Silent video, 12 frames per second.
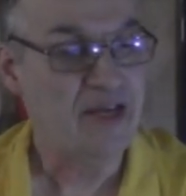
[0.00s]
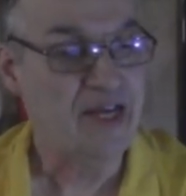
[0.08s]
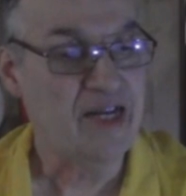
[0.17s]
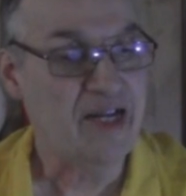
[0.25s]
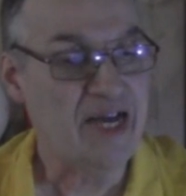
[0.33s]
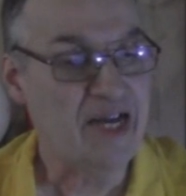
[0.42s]

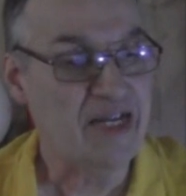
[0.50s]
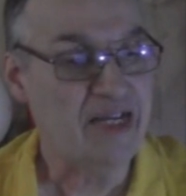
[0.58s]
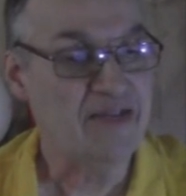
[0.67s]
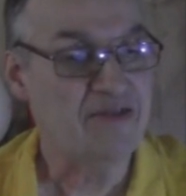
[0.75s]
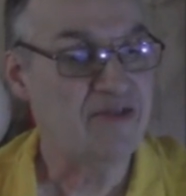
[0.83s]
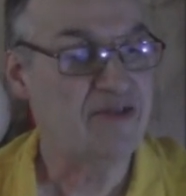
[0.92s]
headline
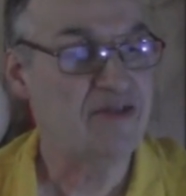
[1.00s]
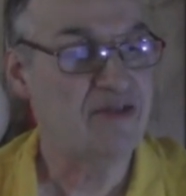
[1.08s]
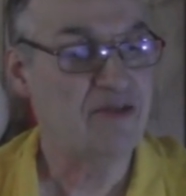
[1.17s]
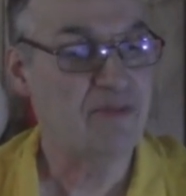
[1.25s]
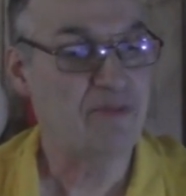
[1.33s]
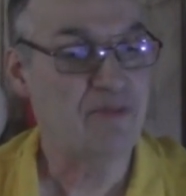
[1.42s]
is
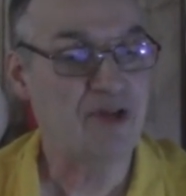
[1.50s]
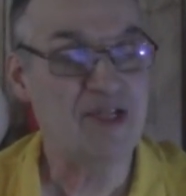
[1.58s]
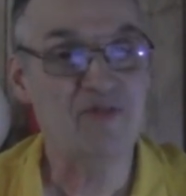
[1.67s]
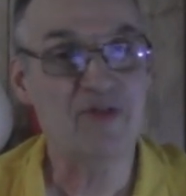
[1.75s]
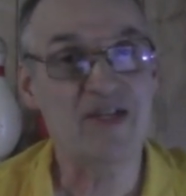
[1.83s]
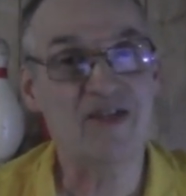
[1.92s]

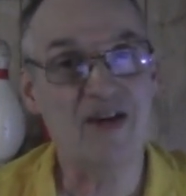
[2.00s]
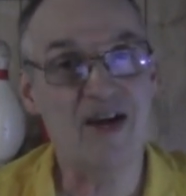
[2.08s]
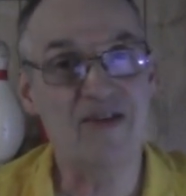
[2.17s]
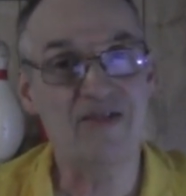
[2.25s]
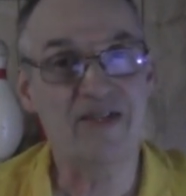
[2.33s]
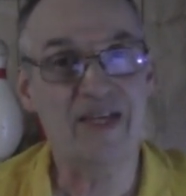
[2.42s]
Brunswick
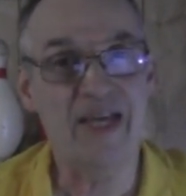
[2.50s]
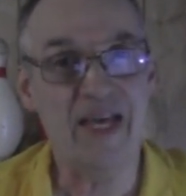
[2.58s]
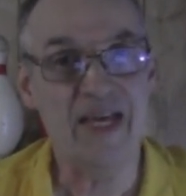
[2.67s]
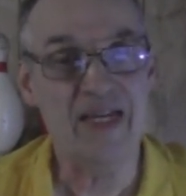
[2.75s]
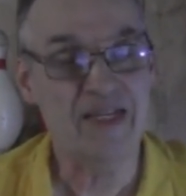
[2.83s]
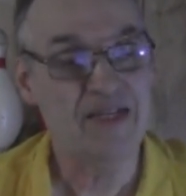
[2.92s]
Charges
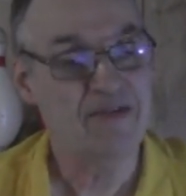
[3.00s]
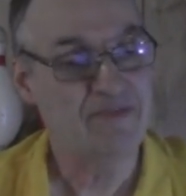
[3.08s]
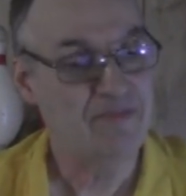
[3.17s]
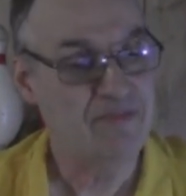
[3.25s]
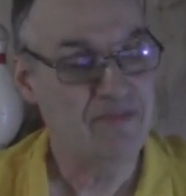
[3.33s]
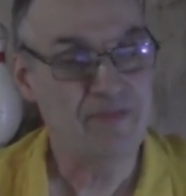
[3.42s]
Ahead.
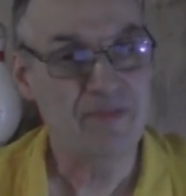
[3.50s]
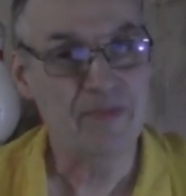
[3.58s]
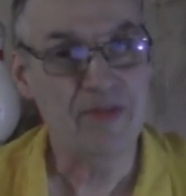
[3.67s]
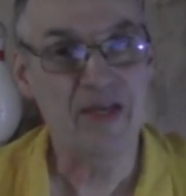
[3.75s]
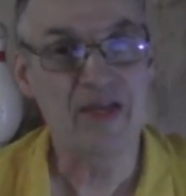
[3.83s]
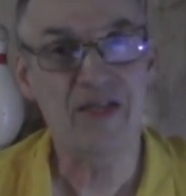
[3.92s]

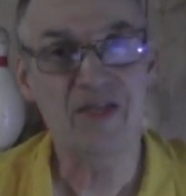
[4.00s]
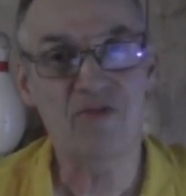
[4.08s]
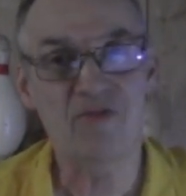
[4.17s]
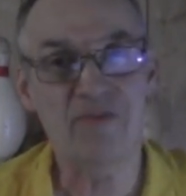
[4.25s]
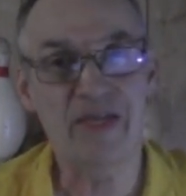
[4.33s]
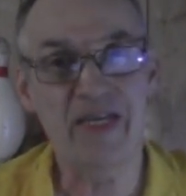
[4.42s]
And this
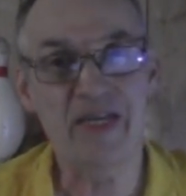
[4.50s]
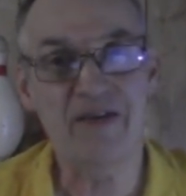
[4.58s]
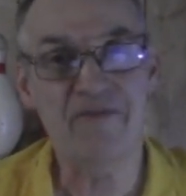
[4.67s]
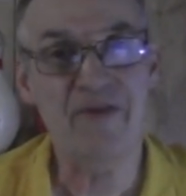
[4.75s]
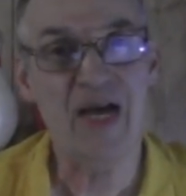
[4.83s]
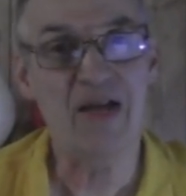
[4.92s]
will be
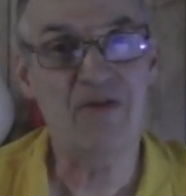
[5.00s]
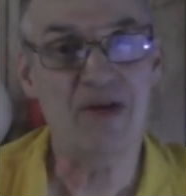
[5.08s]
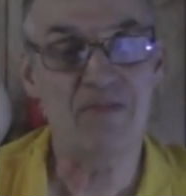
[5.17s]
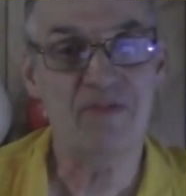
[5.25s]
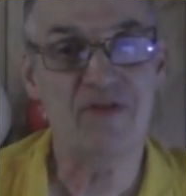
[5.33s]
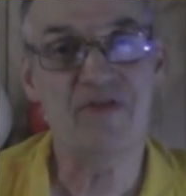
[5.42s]
a
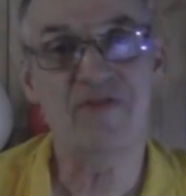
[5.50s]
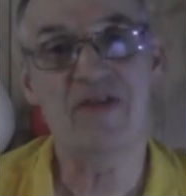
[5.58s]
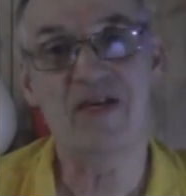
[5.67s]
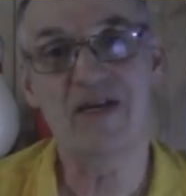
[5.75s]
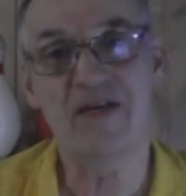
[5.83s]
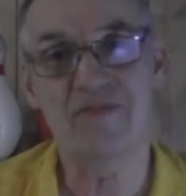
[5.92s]
follow-up
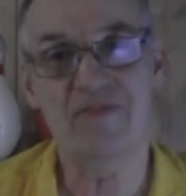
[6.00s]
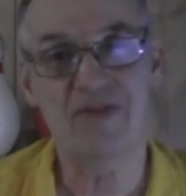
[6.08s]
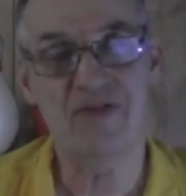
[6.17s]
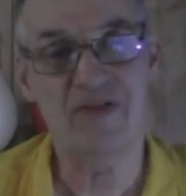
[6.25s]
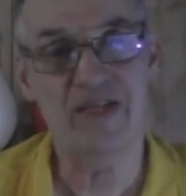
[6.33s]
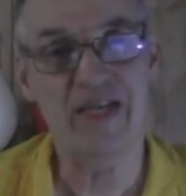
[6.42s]

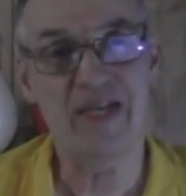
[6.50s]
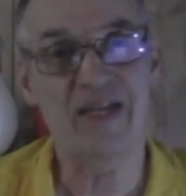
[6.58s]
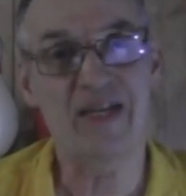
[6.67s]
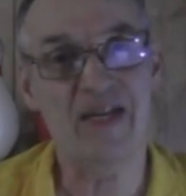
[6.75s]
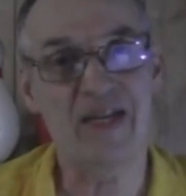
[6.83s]
to the